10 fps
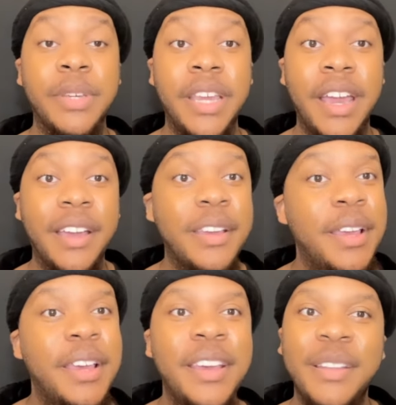But yeah,
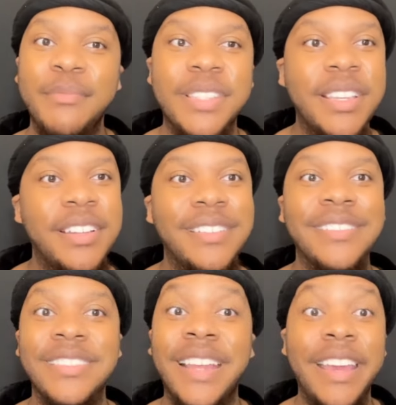
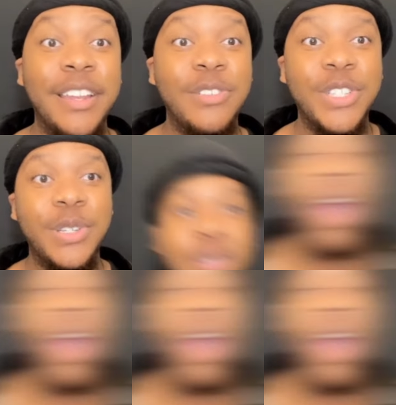mosquitoes, they ain't no joke.